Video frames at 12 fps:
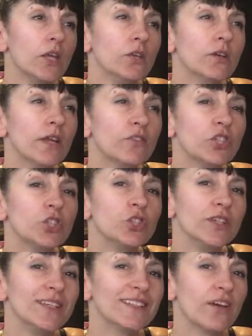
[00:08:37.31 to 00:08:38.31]
you're gonna have a
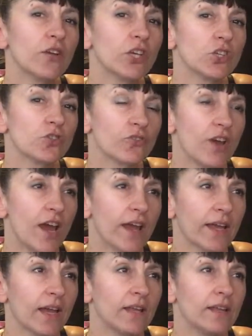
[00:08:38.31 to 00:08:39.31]
shitty sounding
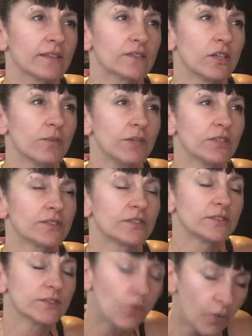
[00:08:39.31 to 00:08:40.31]
track, and it's gonna be
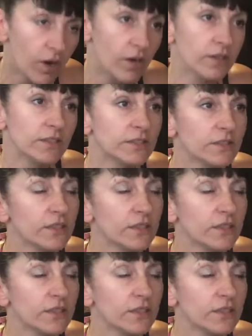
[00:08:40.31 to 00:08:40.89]
so hard